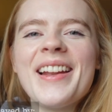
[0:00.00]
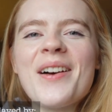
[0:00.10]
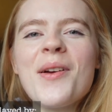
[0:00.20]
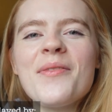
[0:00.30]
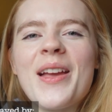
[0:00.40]
now
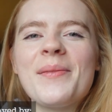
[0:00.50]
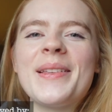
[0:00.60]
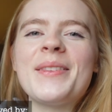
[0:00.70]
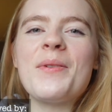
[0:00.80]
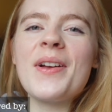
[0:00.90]
my family
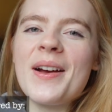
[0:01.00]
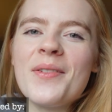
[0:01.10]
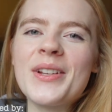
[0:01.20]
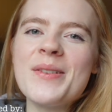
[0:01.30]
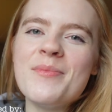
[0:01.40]
is going
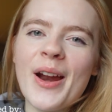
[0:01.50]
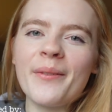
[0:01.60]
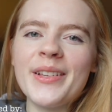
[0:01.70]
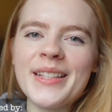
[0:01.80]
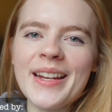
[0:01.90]
out to
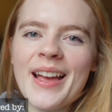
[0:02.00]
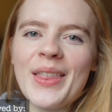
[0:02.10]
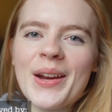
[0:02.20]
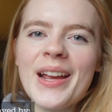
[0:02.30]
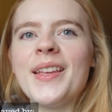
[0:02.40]
breakfast
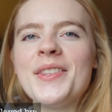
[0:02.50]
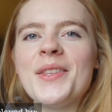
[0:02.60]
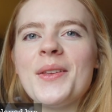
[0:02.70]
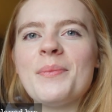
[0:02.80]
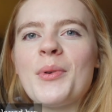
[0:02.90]
together. It's
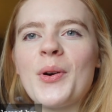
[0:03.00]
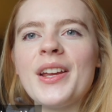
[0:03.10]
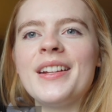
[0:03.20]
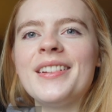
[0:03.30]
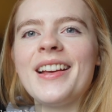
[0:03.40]

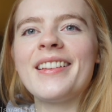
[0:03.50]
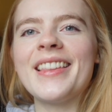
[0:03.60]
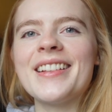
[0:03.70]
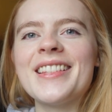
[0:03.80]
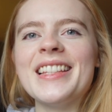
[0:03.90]
important, I
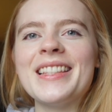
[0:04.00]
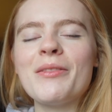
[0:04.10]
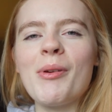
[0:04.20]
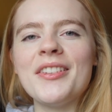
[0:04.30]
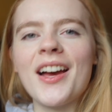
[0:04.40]
think, to
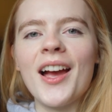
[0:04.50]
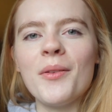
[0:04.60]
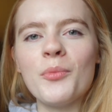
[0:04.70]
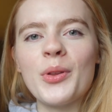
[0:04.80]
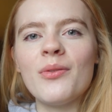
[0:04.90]
spend
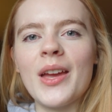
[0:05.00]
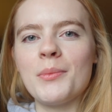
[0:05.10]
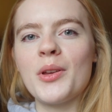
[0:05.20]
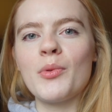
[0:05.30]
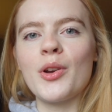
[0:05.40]
time with
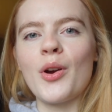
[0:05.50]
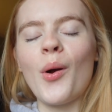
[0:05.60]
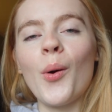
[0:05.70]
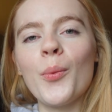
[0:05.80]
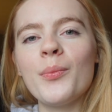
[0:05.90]
family when you're
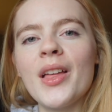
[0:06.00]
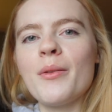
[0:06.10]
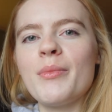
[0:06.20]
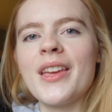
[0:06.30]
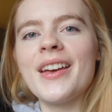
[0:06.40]
home
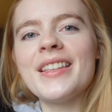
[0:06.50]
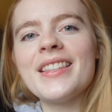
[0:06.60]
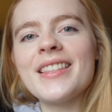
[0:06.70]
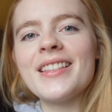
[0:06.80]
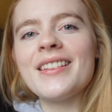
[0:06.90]

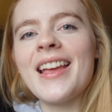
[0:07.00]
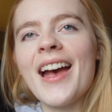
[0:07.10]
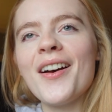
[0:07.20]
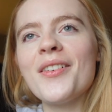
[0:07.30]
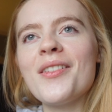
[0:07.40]
because
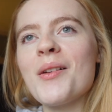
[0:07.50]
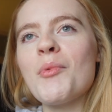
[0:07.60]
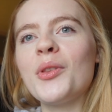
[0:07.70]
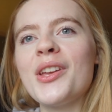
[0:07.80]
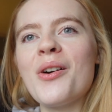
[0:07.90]
now I'm
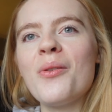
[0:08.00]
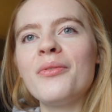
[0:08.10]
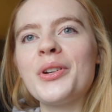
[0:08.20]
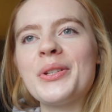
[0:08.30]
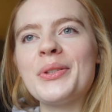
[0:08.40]
only home
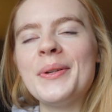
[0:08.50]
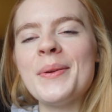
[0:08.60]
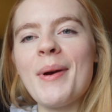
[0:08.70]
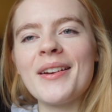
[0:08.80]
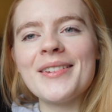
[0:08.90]
for a certain
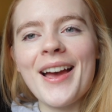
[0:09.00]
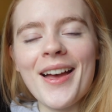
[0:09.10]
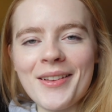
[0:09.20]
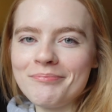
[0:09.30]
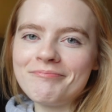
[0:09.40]
amount of time.